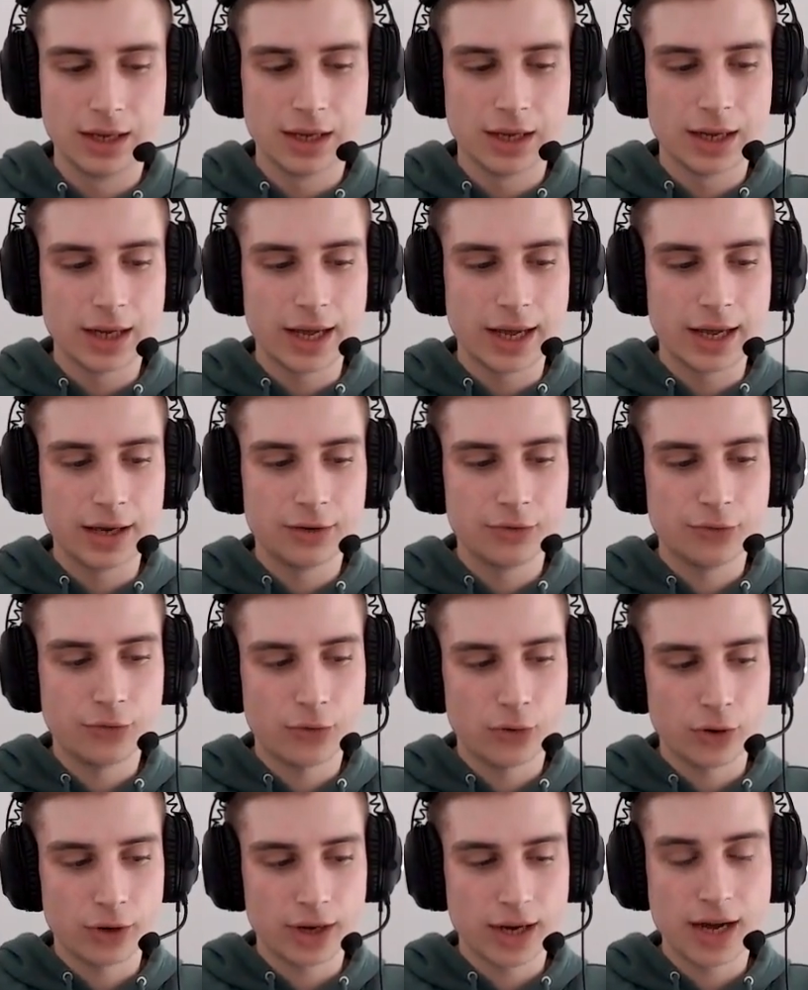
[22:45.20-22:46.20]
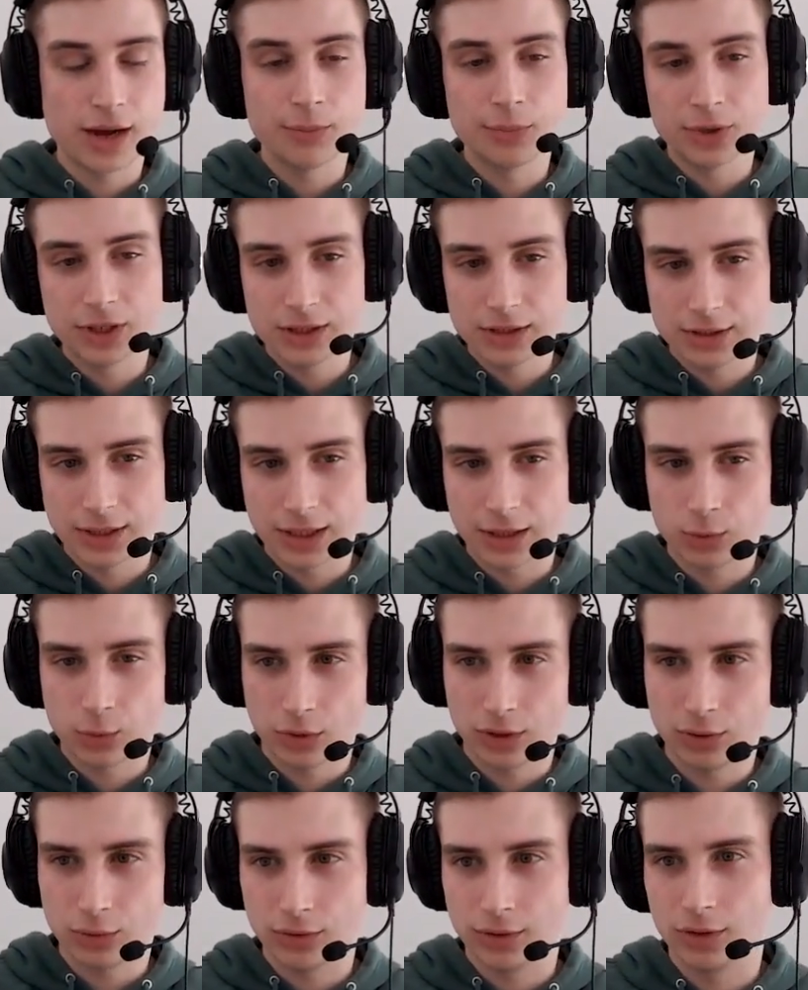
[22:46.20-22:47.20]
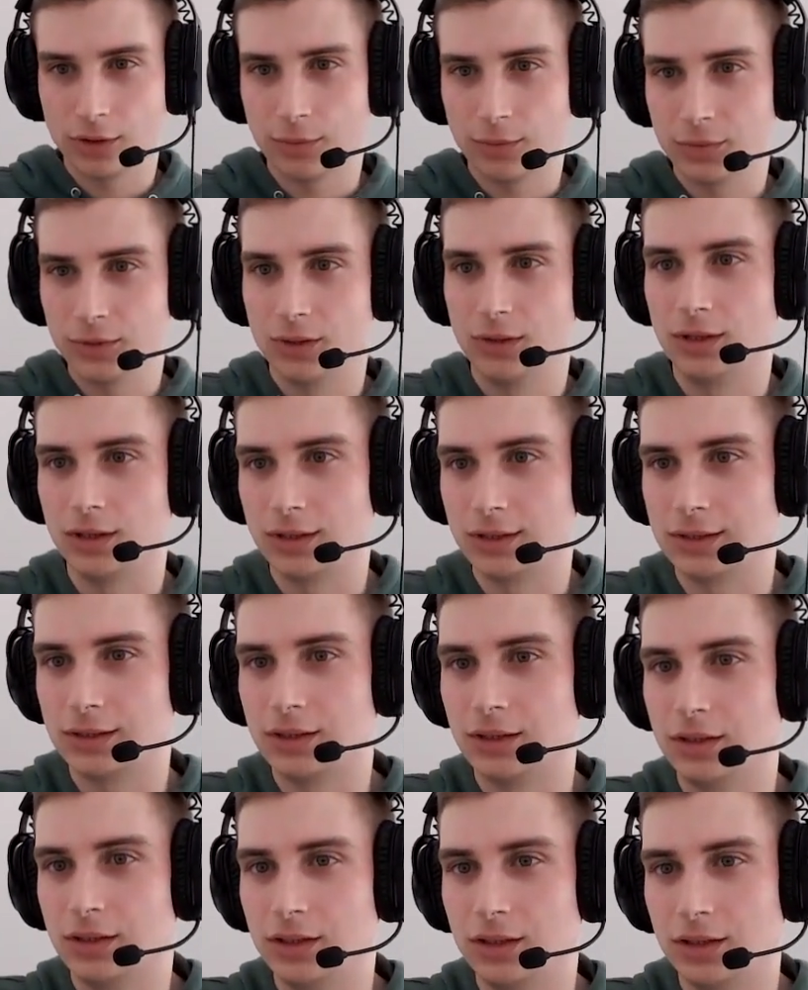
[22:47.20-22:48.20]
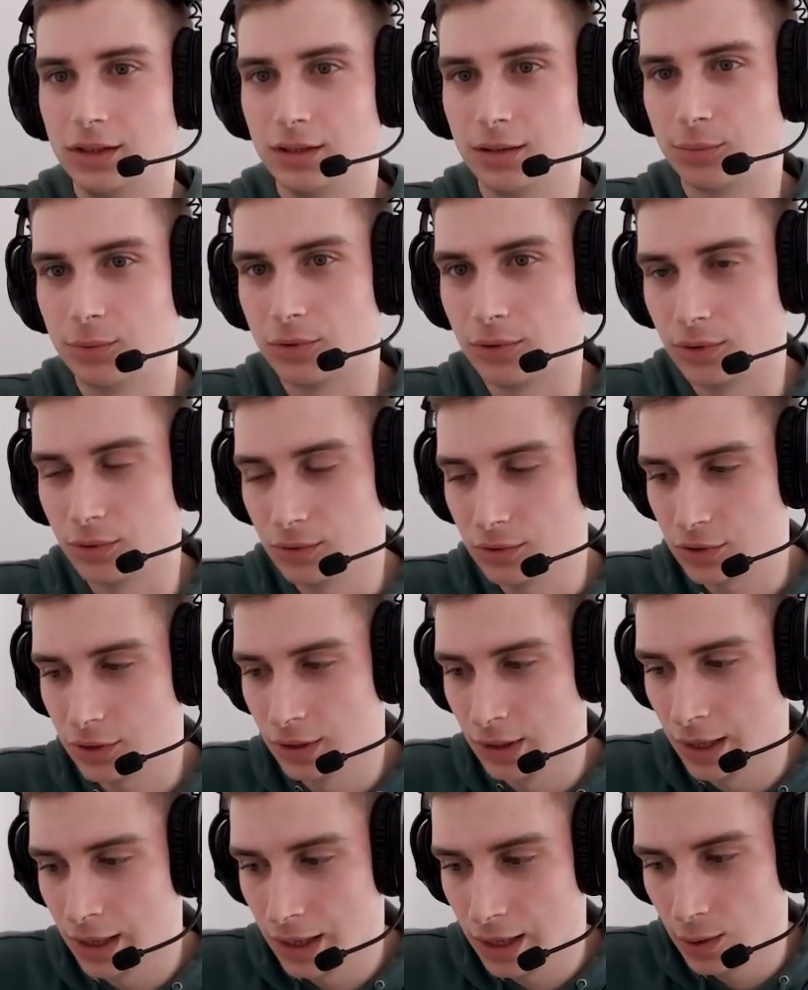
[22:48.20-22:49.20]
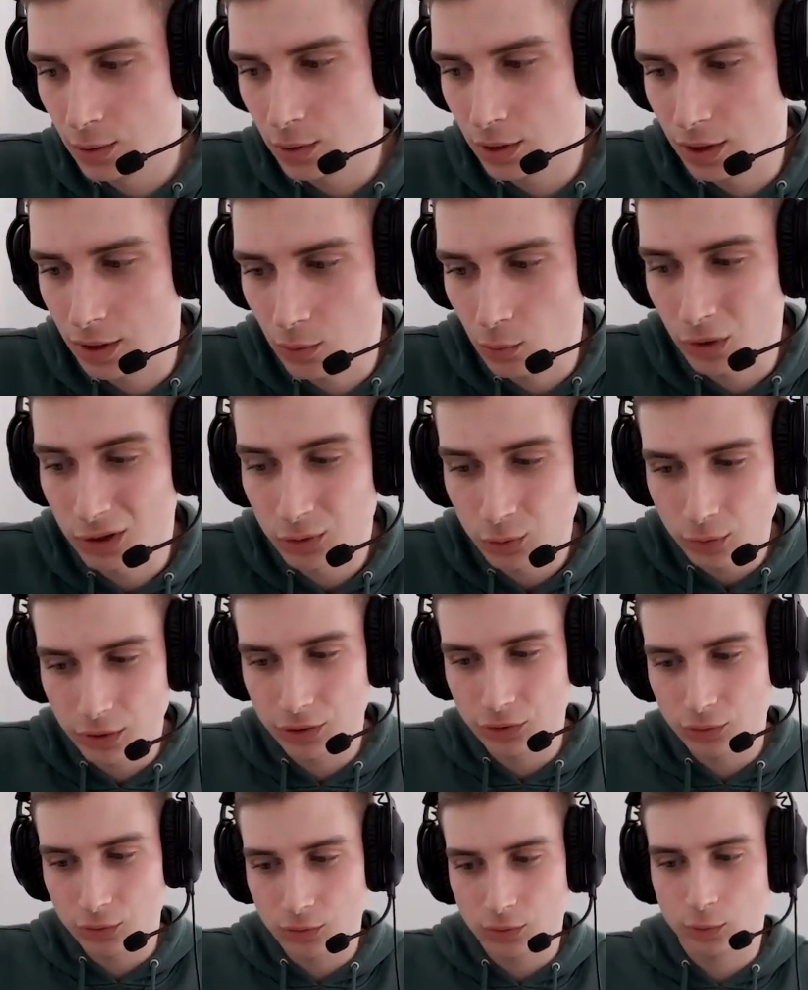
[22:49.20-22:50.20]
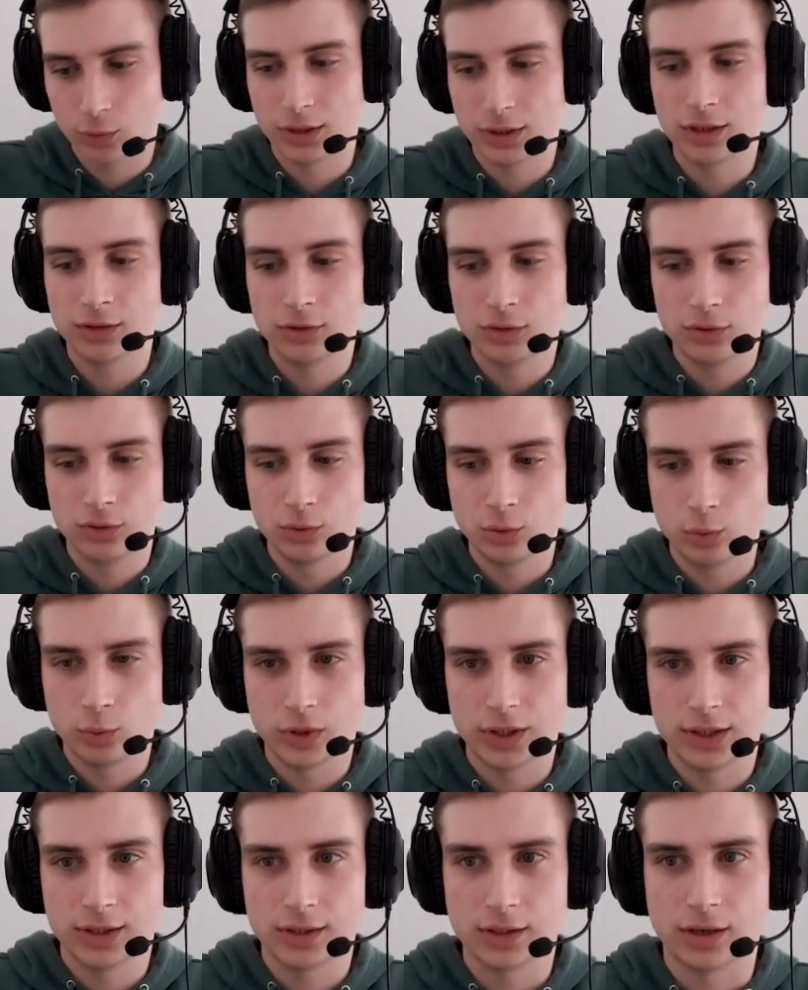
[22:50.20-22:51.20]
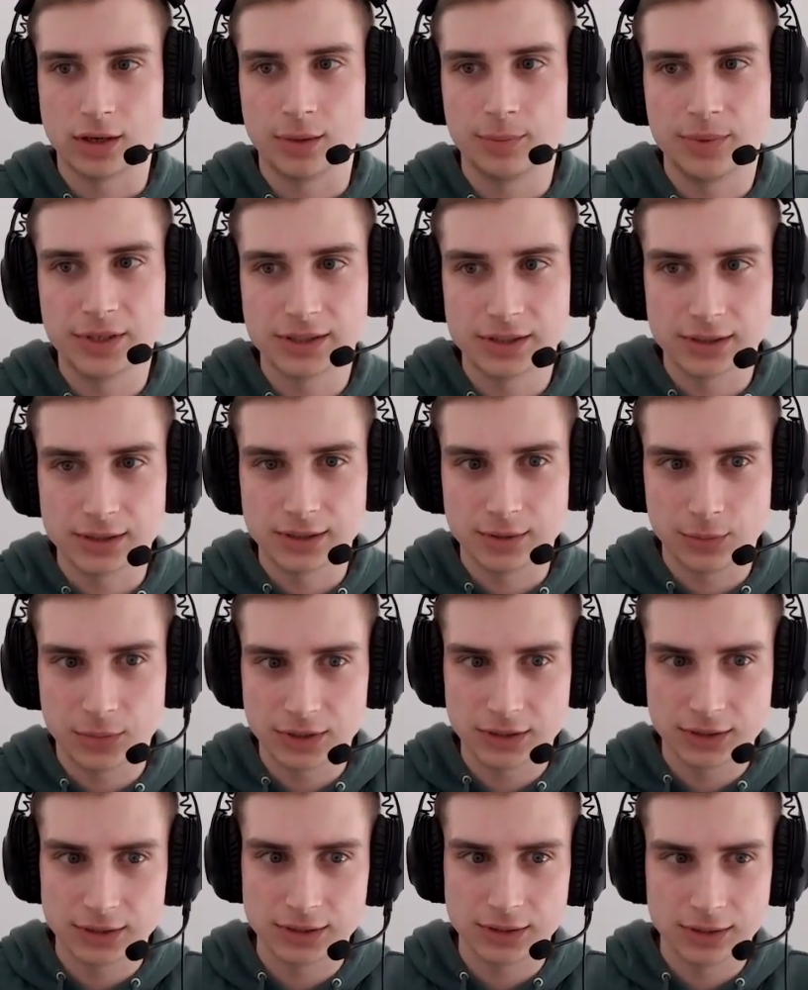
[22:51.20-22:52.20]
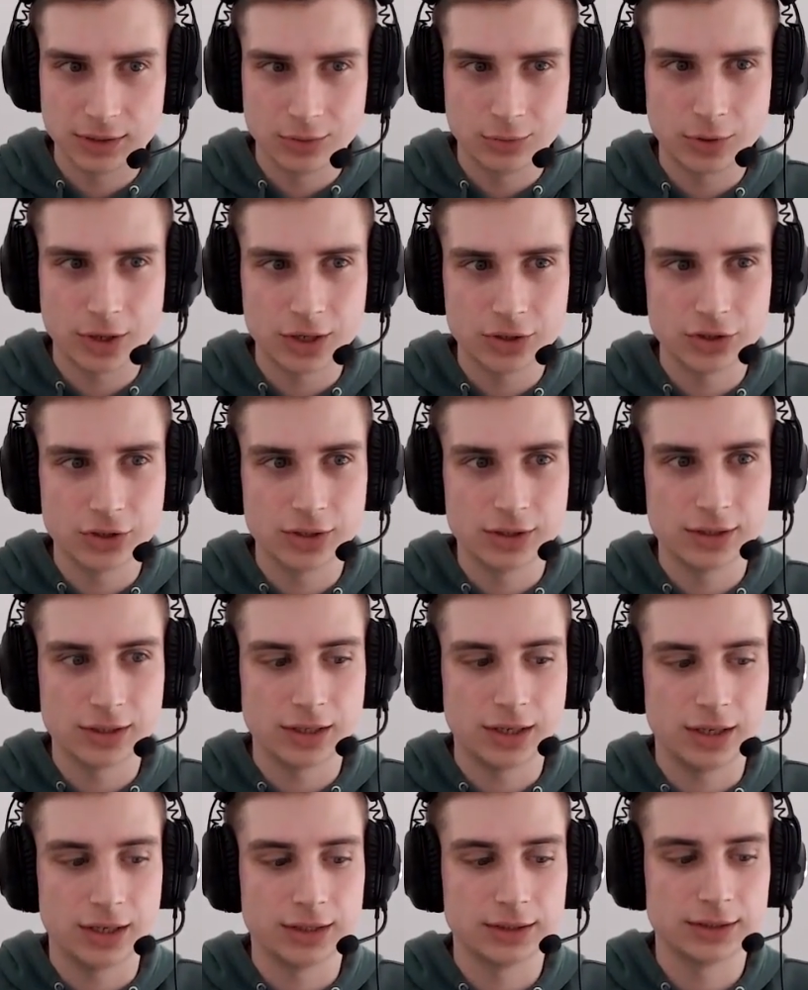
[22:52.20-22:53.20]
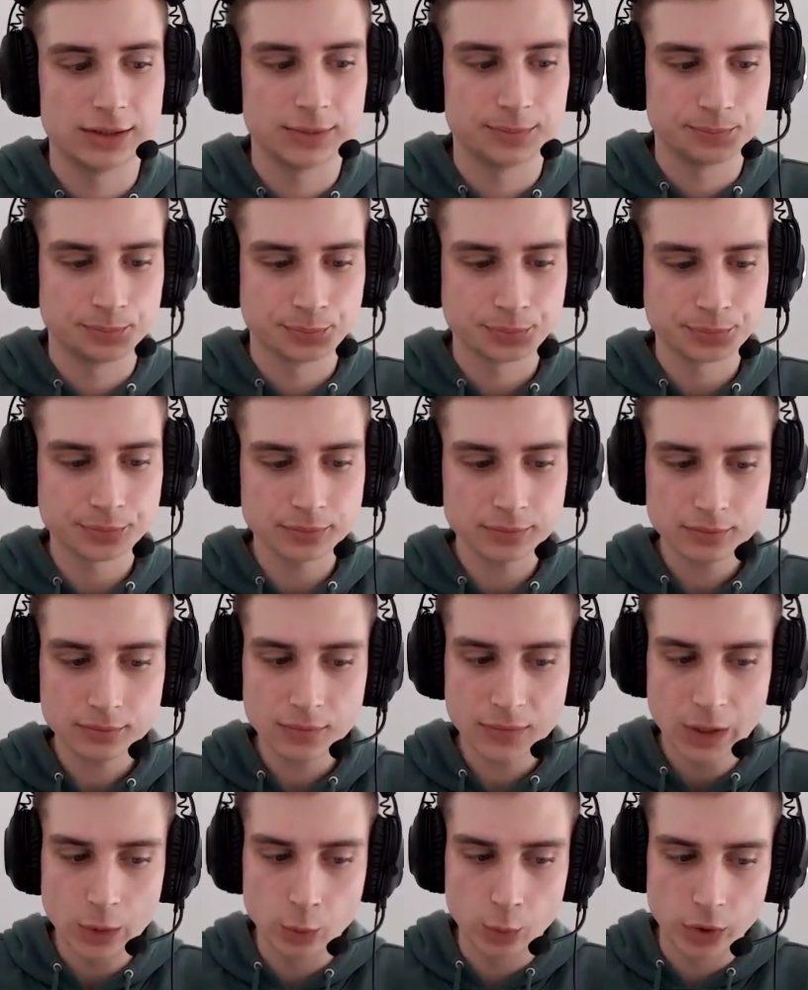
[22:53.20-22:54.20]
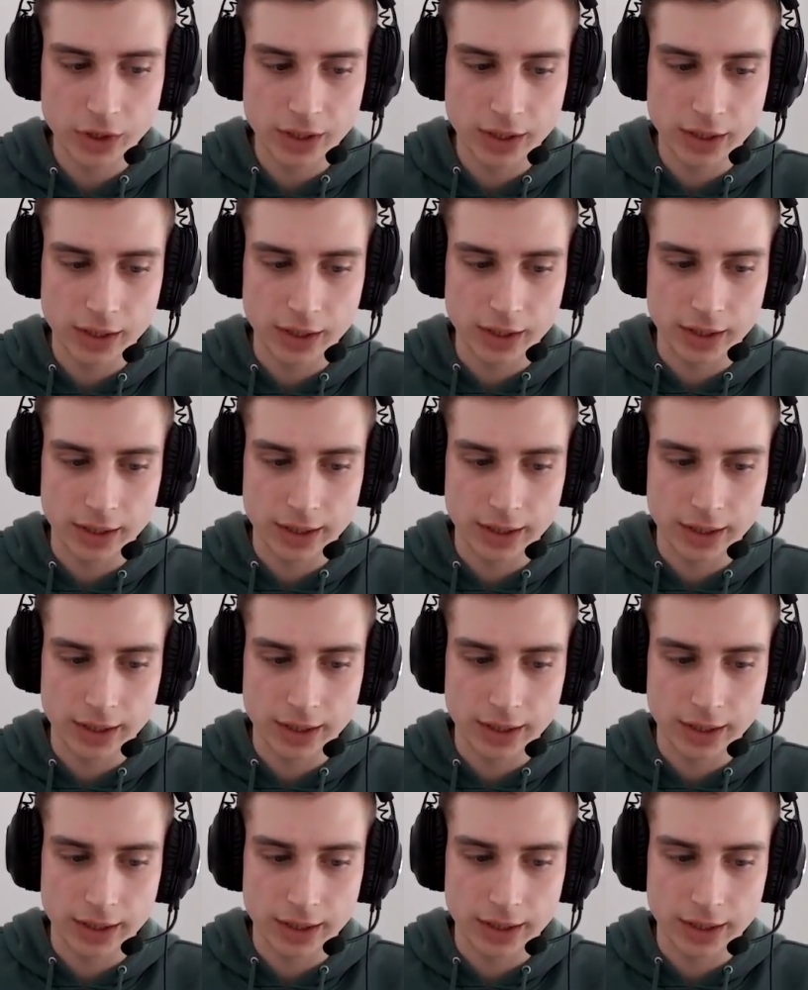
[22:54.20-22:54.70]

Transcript: And for companies that want to adopt the CDE approach, what we tend to do with our business-to-business integrations is we